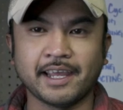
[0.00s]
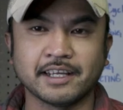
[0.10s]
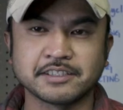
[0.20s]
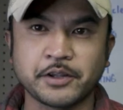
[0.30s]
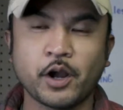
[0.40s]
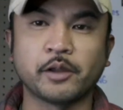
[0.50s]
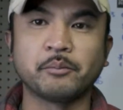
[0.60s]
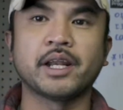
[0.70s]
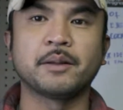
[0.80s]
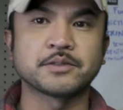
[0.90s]
Hey, how's it going?
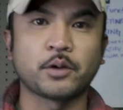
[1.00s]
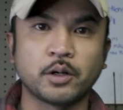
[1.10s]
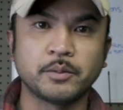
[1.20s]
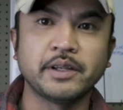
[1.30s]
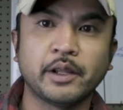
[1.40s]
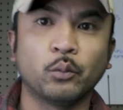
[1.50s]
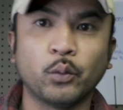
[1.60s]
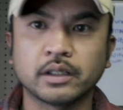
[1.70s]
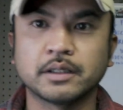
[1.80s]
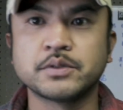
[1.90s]
My name is Arvin and
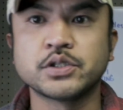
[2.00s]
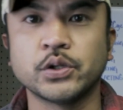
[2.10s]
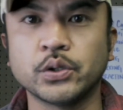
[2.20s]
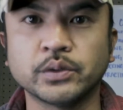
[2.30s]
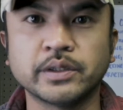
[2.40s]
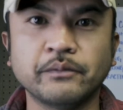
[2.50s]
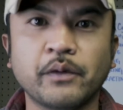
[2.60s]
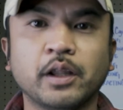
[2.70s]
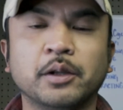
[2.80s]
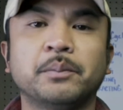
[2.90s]
welcome to
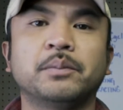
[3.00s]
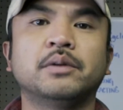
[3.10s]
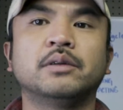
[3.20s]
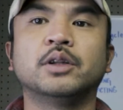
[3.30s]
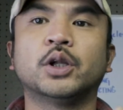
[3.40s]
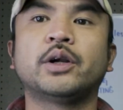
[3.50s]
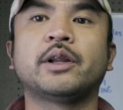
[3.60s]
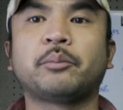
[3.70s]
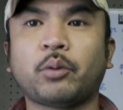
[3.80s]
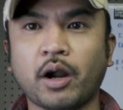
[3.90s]
Develop, Learn,
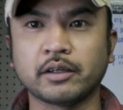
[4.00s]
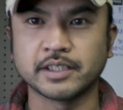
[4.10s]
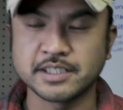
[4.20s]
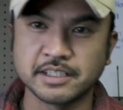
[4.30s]
and Progress.